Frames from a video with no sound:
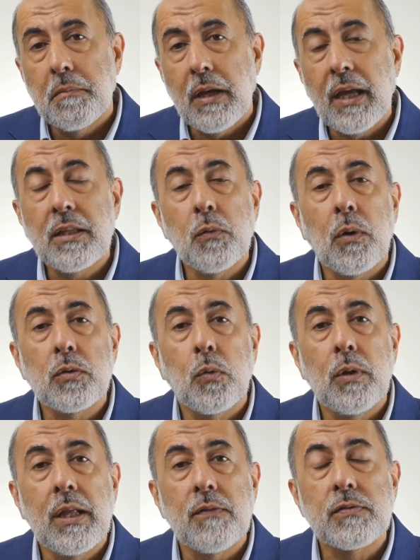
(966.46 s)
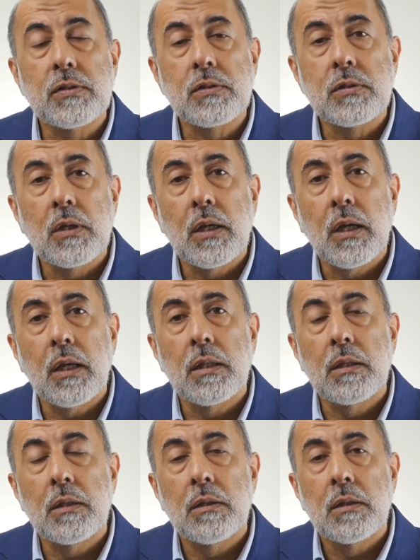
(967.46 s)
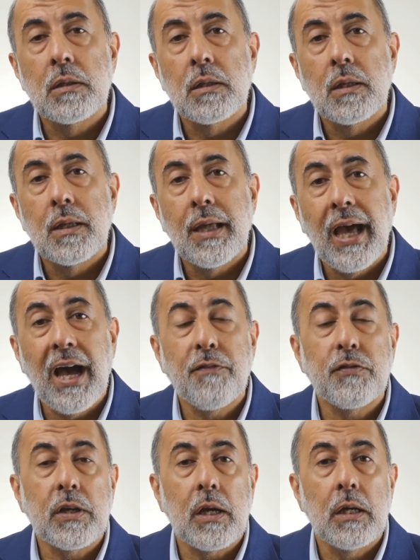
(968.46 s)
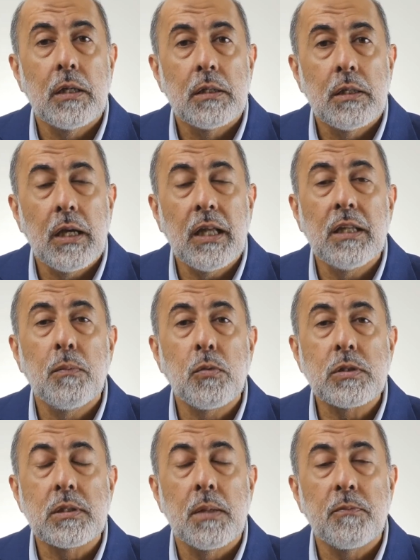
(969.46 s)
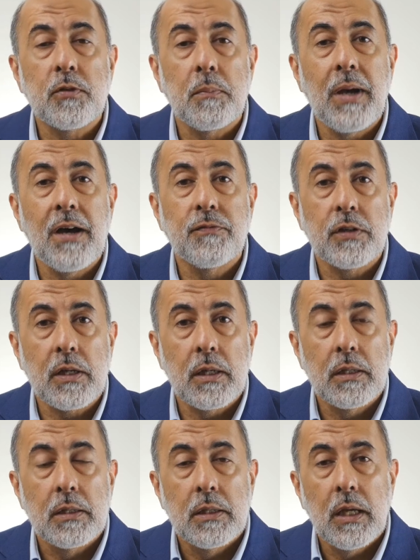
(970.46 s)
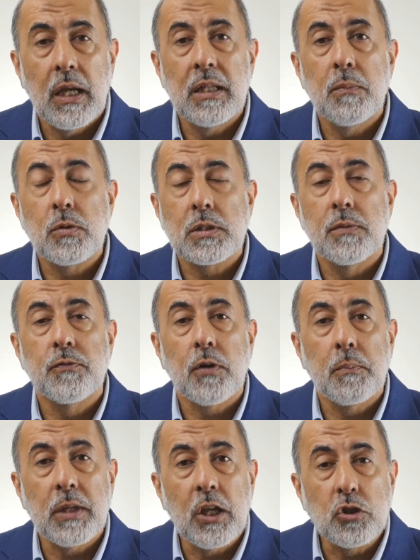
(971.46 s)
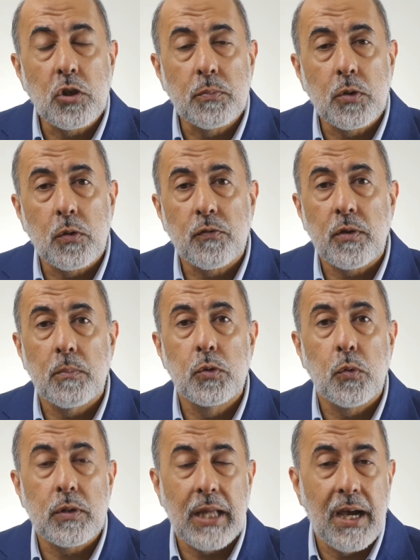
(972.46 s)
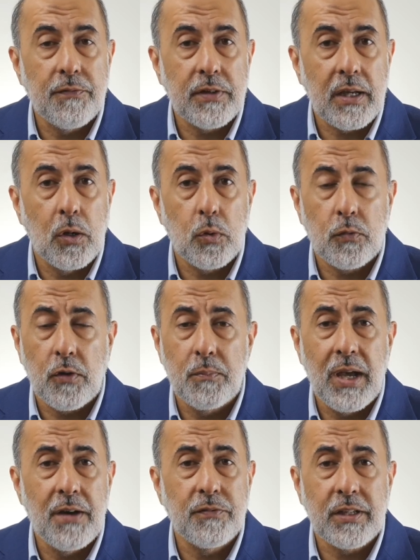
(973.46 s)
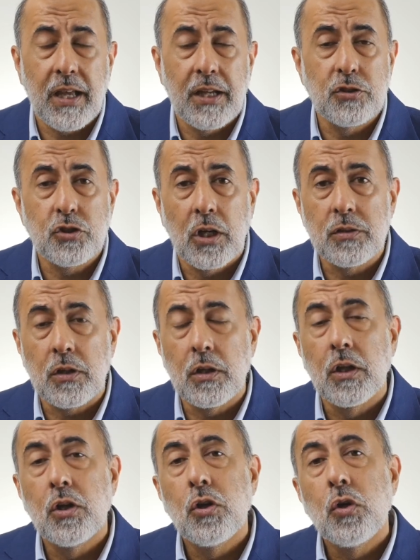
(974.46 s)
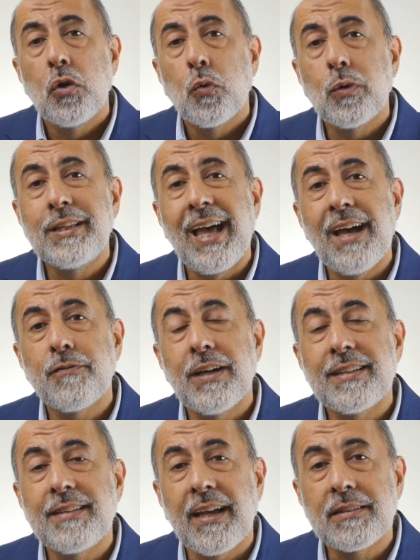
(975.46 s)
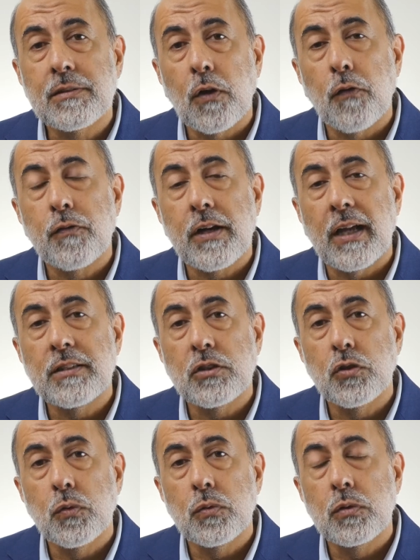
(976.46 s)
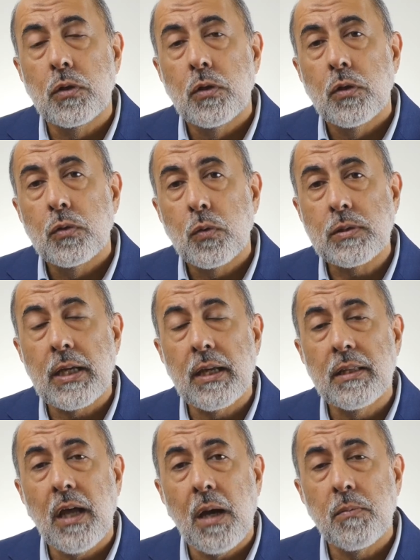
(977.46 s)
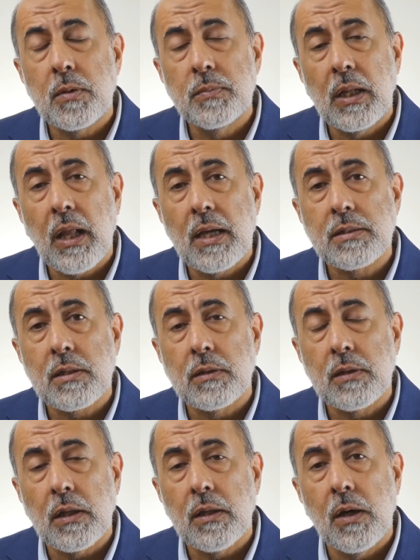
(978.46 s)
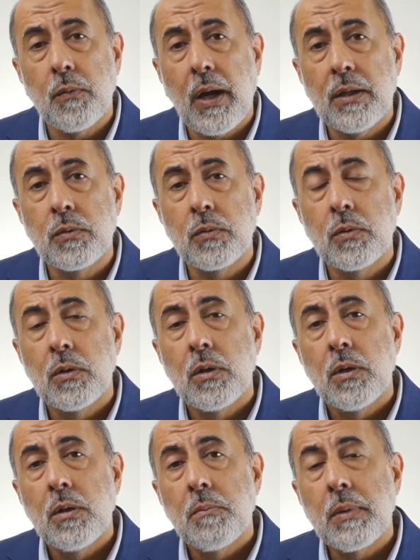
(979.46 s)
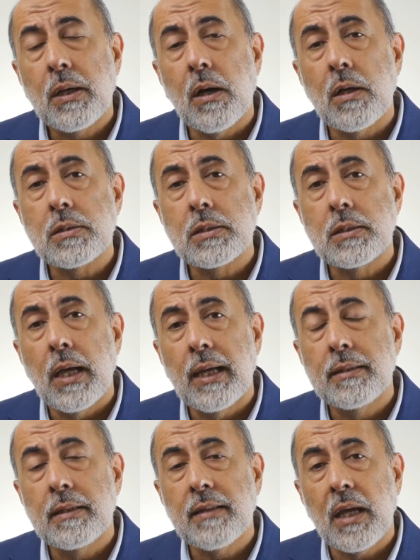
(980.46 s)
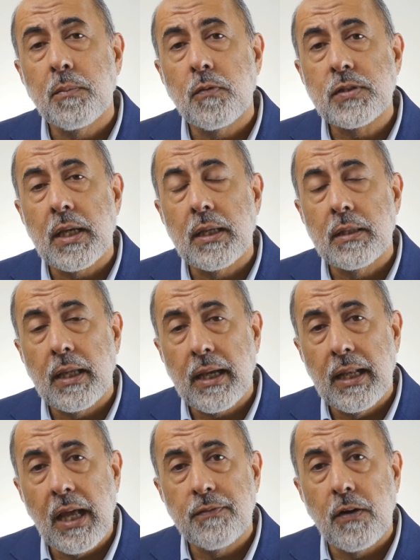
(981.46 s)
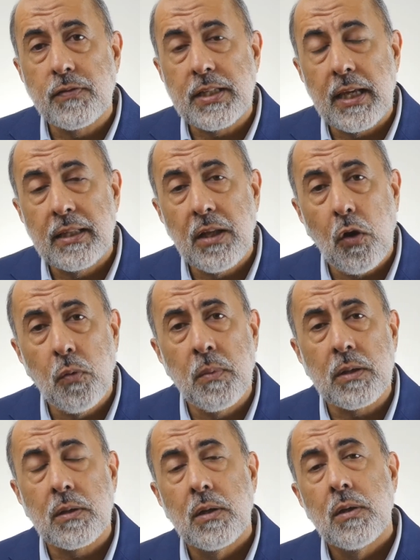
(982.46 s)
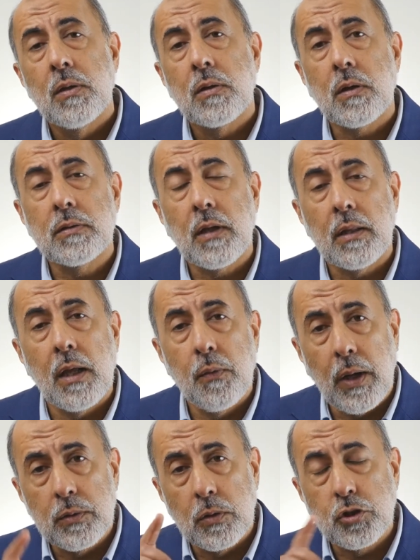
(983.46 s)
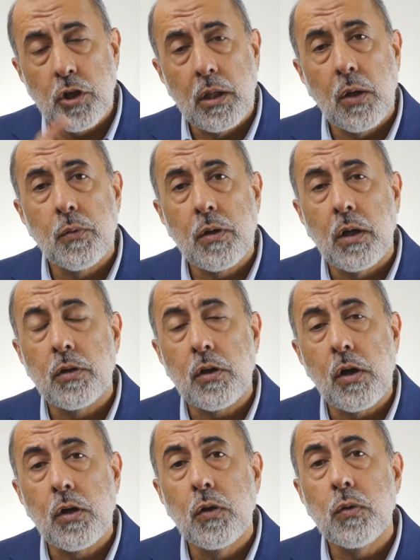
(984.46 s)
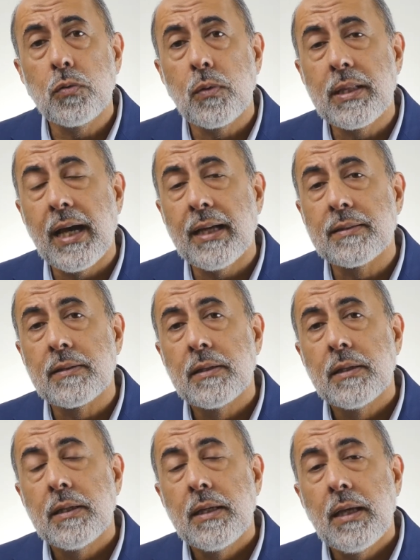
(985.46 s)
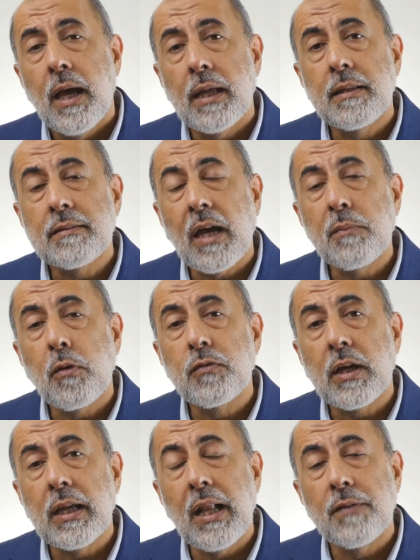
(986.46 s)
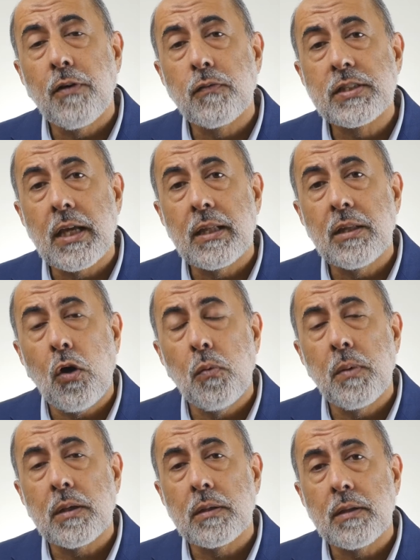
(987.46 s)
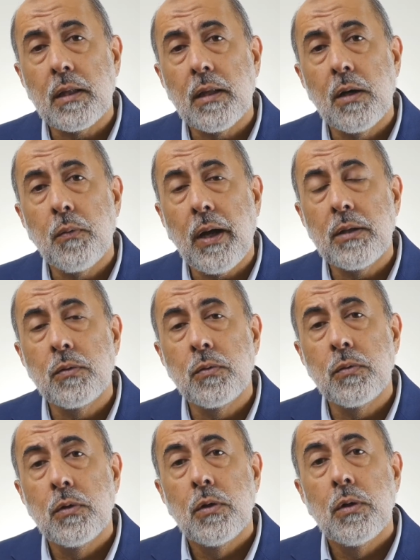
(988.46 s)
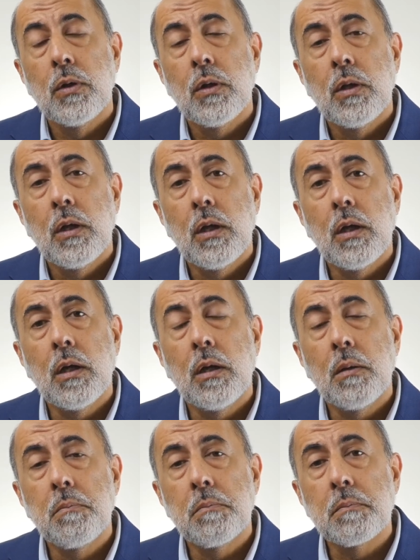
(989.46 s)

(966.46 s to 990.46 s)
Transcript: anyone who lives in Africa, any Muslim from Africa, any Muslim from Egypt or from North Africa or from Africa in general would have a debt of gratitude to Sayyidina Amr ibn al-As radiallahu anhu, because at the time of the Khilafah of Sayyidina Umar radiallahu anhu, inshallah we're going to conclude with that. At the time of the Khilafah of Sayyidina Umar radiallahu anhu,